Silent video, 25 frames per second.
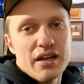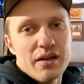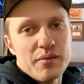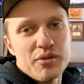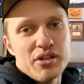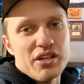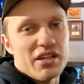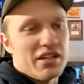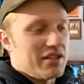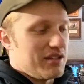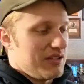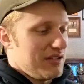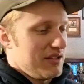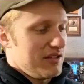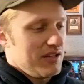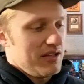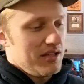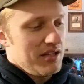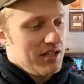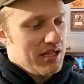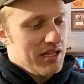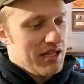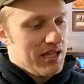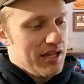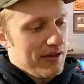I mean,
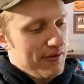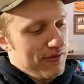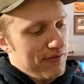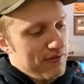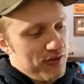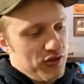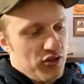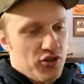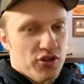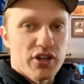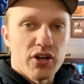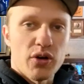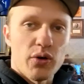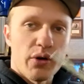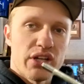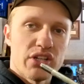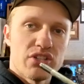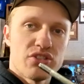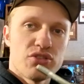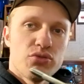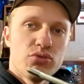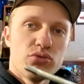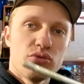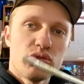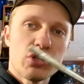if you're going
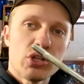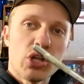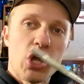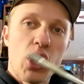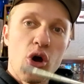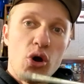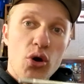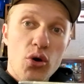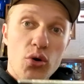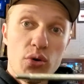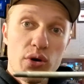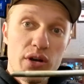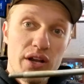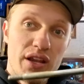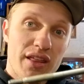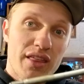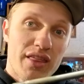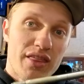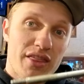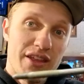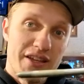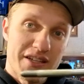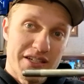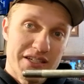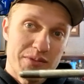to load
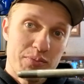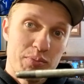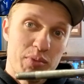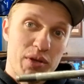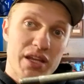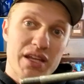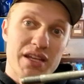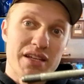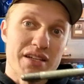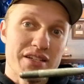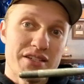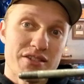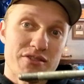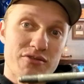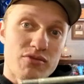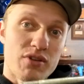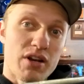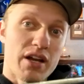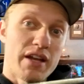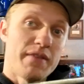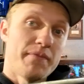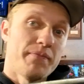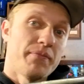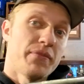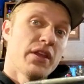this piece,
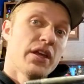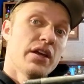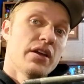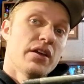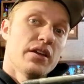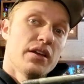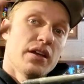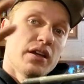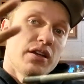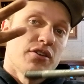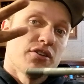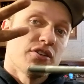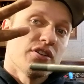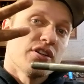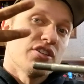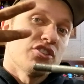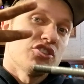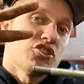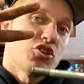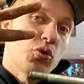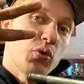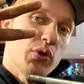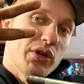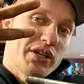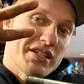right, and you're going
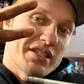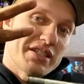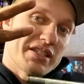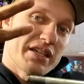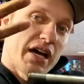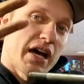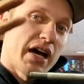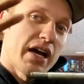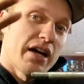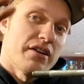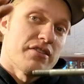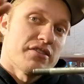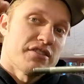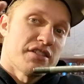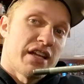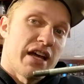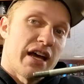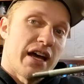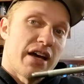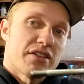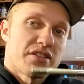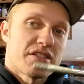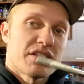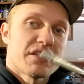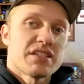to twist the irons and
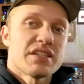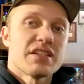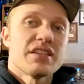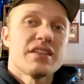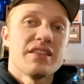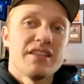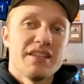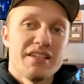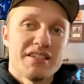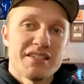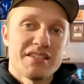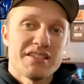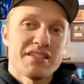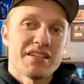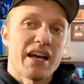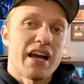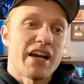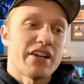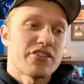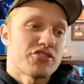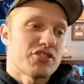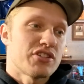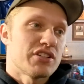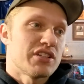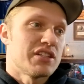housings, and this is
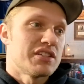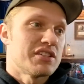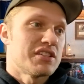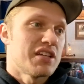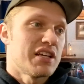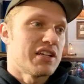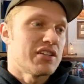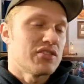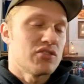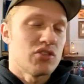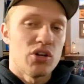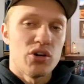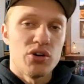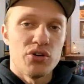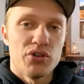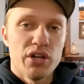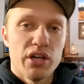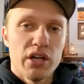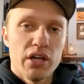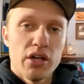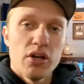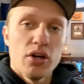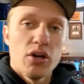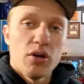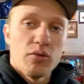actually going to take load,
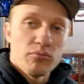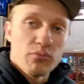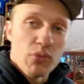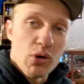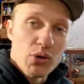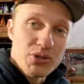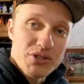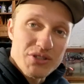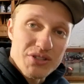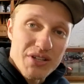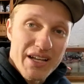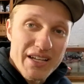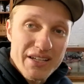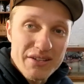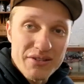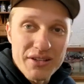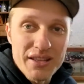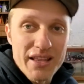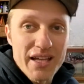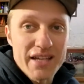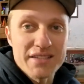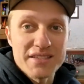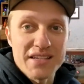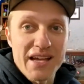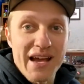most
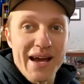likely that